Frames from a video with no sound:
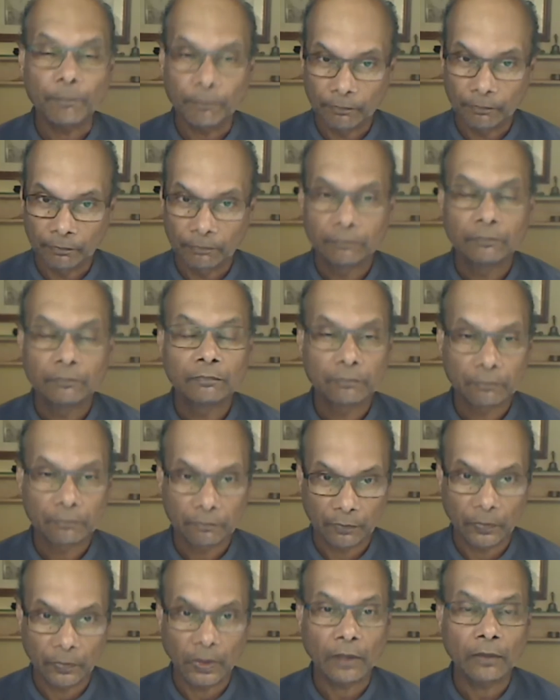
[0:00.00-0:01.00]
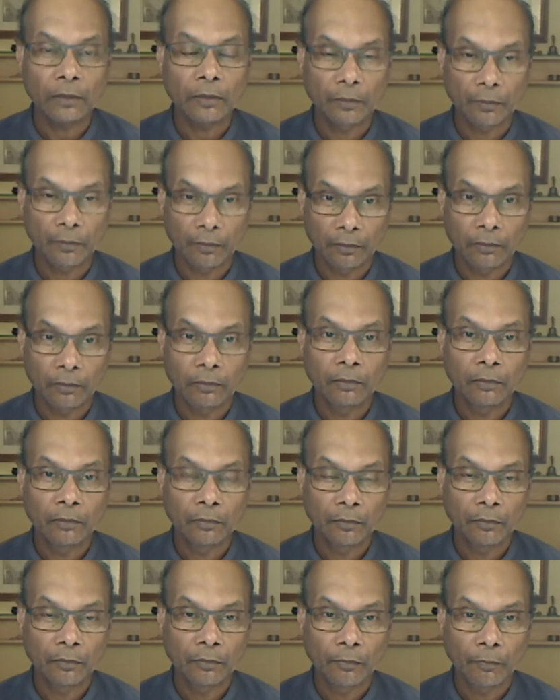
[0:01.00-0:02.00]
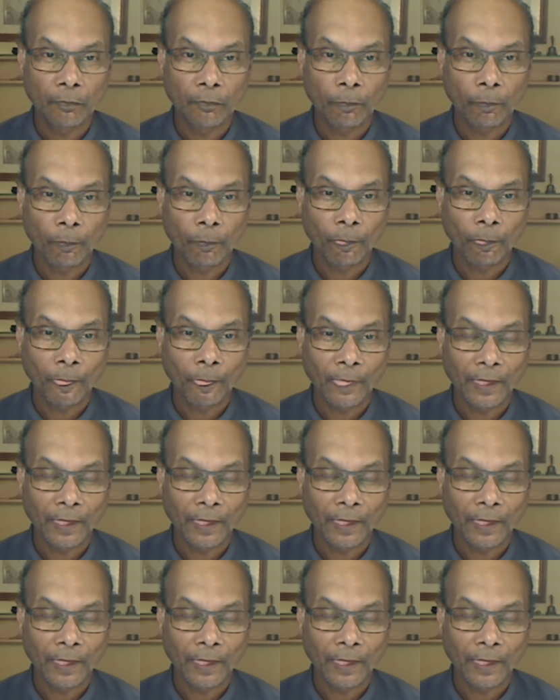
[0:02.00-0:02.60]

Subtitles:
So as I say, so how do I motivate my workforce?